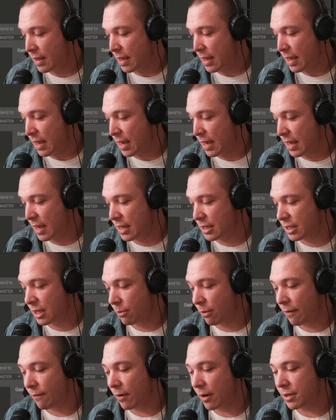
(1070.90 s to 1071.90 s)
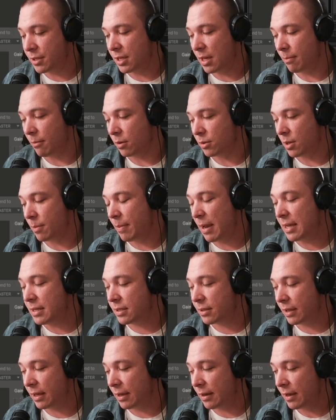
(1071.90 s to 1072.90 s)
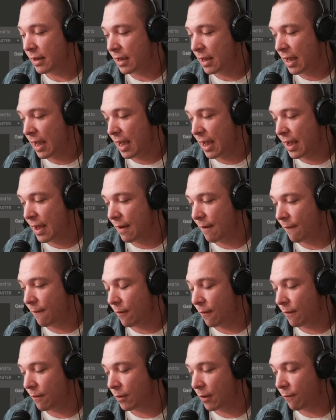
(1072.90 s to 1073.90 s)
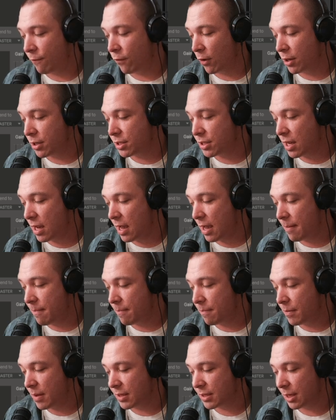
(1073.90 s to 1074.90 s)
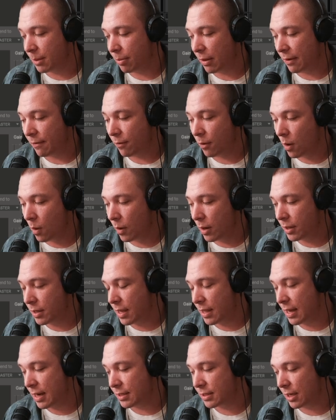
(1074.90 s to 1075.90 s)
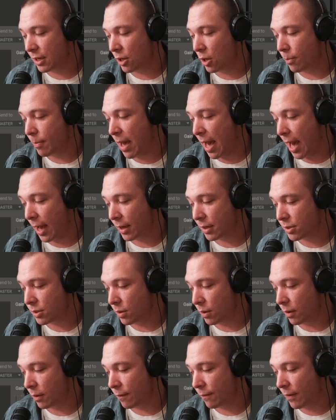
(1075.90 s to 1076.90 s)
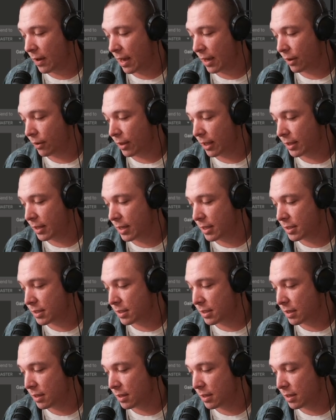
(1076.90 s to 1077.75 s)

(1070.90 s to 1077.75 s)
It is the reverse symbol. So basically, the first time it's gonna play forward, and then it's gonna go back. So if I go like this.